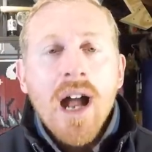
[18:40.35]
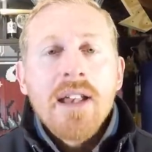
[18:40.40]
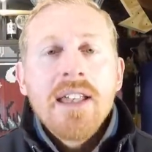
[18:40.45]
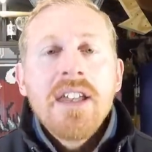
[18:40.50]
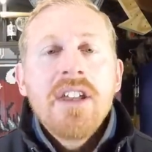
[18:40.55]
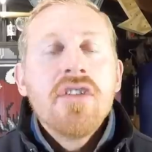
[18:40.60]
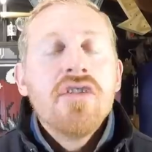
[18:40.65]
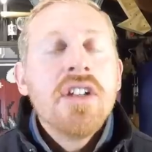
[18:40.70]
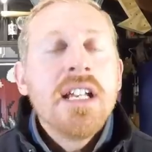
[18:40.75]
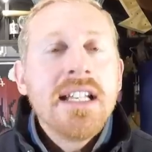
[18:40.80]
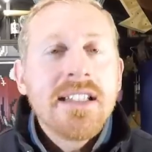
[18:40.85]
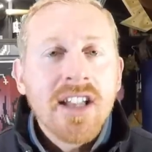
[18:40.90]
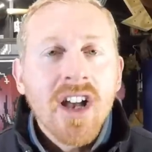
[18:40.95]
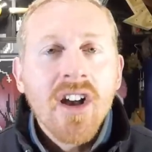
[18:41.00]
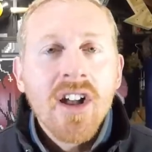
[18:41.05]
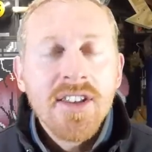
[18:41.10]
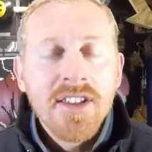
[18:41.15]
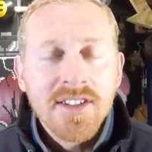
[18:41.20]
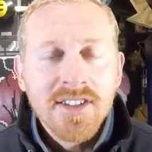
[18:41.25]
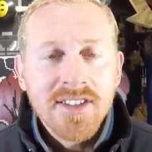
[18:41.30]
You need to
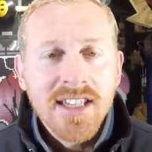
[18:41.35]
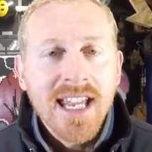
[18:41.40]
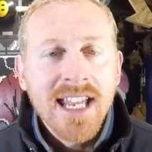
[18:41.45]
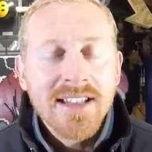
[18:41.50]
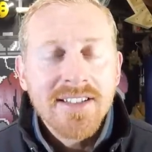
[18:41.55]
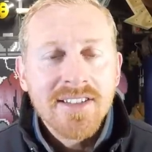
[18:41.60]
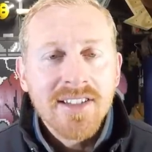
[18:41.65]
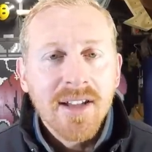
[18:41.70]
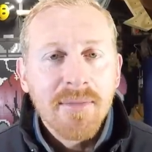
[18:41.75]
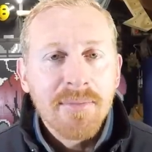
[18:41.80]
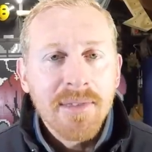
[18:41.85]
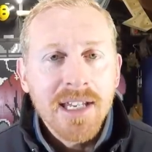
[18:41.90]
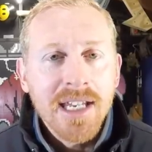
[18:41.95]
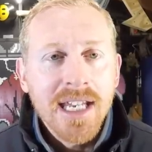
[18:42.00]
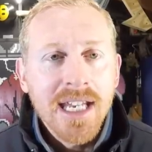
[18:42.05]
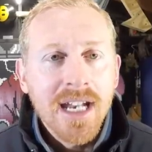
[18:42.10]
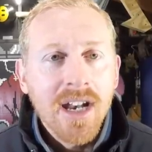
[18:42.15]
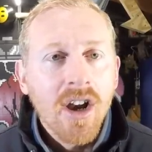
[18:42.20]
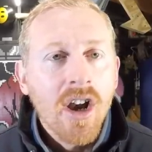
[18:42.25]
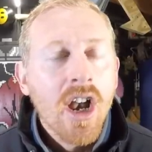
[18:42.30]
understand something
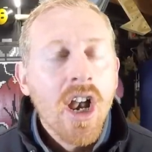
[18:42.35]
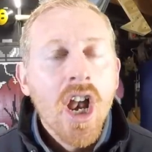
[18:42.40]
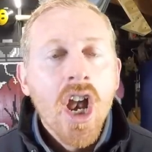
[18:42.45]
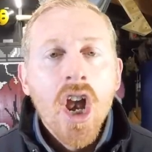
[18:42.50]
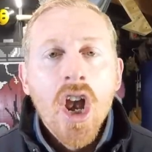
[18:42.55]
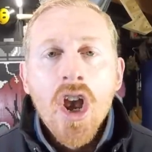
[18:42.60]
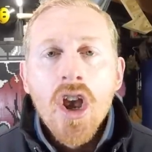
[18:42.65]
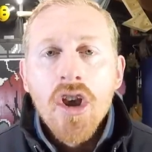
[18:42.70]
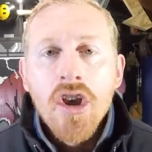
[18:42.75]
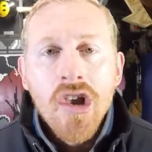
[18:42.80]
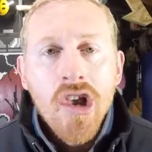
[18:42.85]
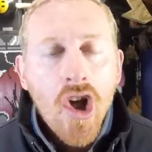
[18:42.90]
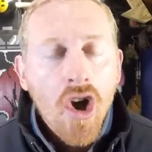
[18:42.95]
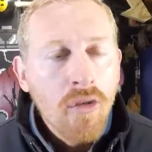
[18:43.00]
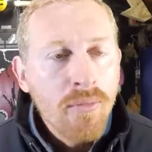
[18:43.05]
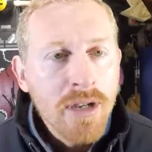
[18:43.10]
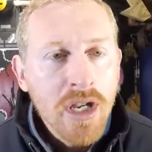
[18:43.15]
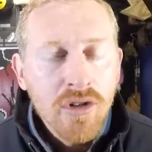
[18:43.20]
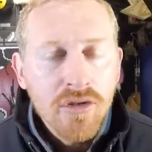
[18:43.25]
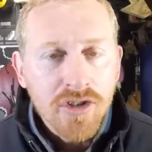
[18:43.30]
here.
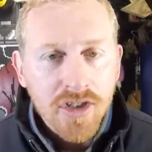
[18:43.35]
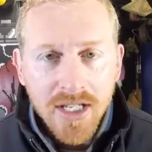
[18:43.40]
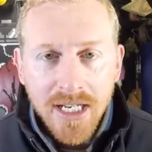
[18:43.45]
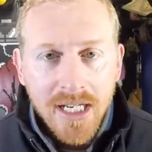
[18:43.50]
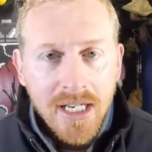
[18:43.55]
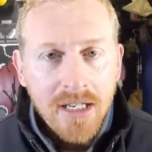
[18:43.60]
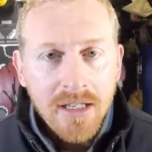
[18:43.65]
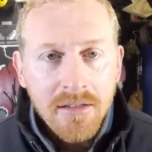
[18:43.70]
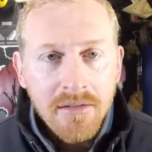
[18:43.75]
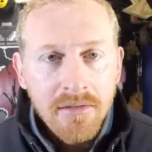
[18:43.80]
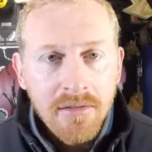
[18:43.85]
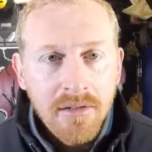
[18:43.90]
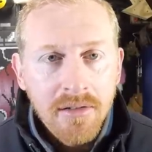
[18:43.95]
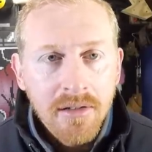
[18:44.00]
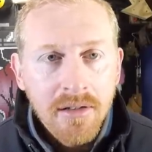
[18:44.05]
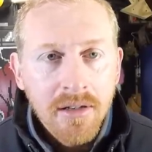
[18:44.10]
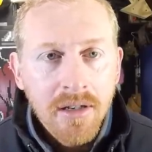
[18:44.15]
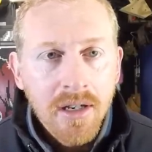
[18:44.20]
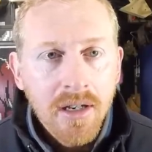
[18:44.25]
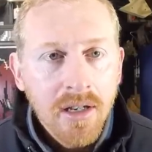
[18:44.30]
No music.
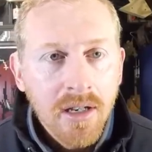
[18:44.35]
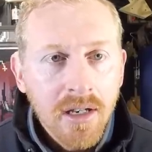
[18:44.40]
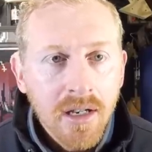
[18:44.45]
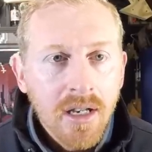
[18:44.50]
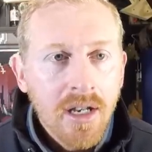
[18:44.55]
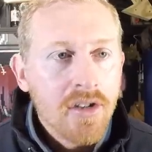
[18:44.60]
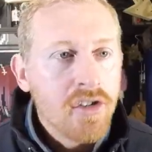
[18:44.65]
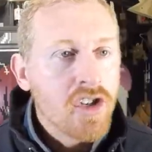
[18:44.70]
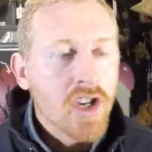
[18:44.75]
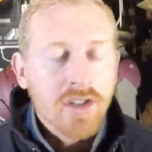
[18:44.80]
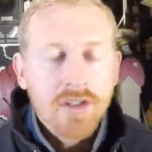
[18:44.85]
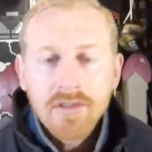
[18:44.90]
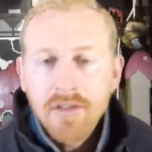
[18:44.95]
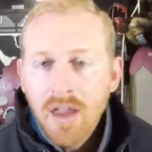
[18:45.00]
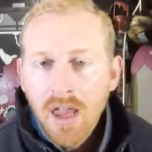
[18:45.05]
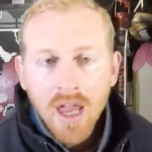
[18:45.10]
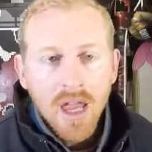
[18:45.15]
Just...